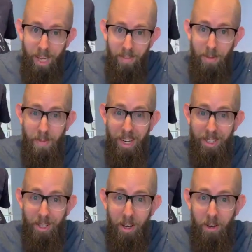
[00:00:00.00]
like a few
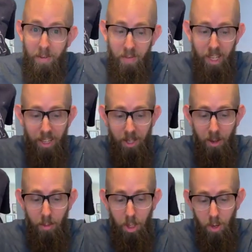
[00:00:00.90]
minutes ago, and
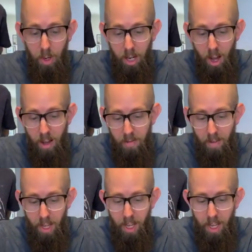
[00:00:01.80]
so I'm showing it off.